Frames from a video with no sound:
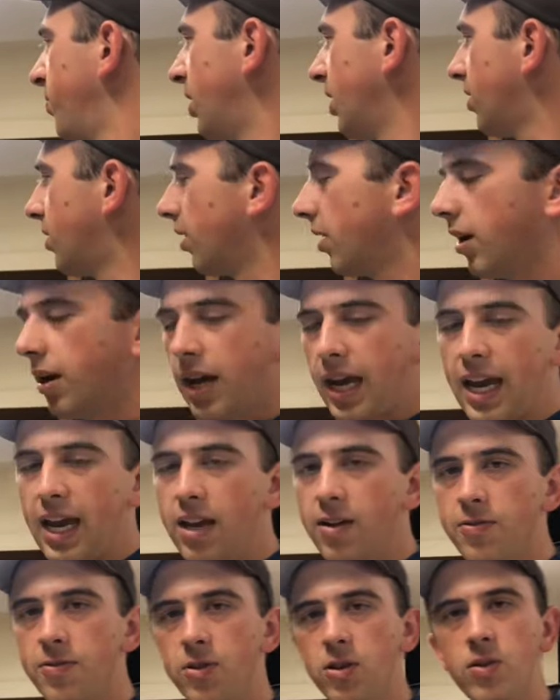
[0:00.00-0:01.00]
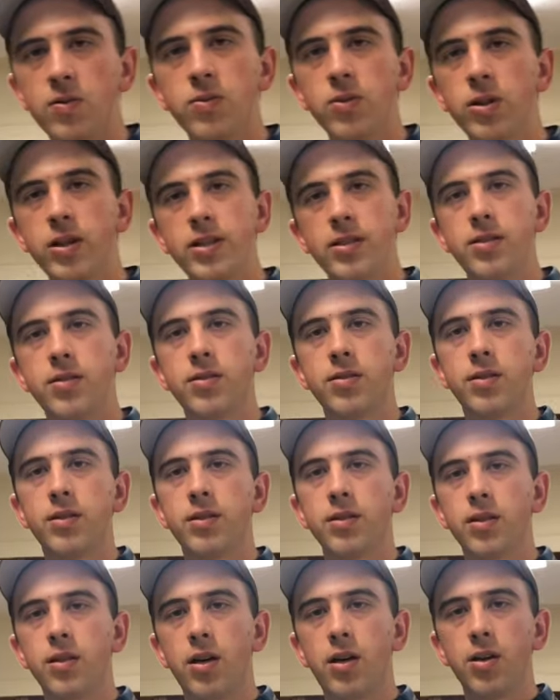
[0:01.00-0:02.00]
just a handful of woods.
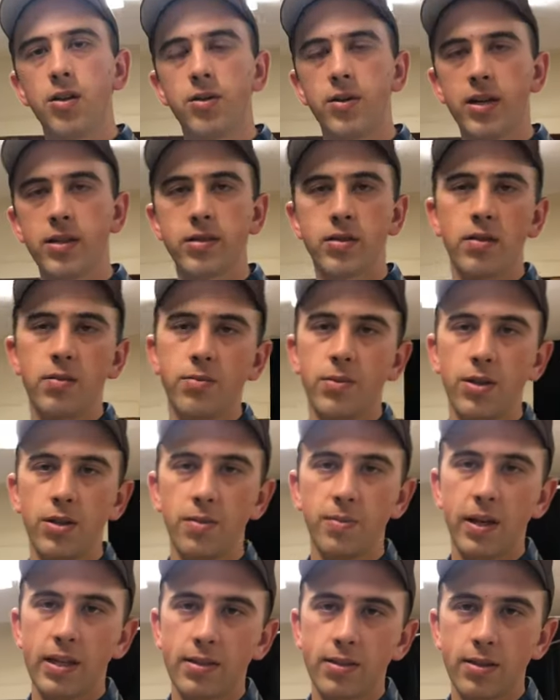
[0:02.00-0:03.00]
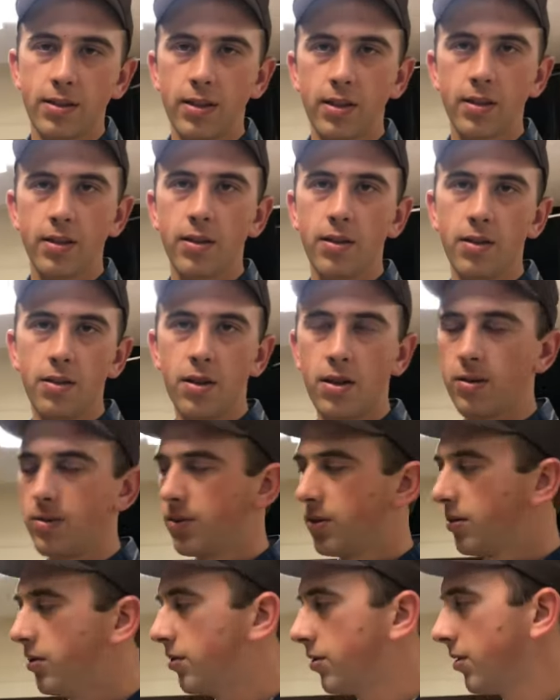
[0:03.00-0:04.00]
All the rest of them are domestic hardwoods.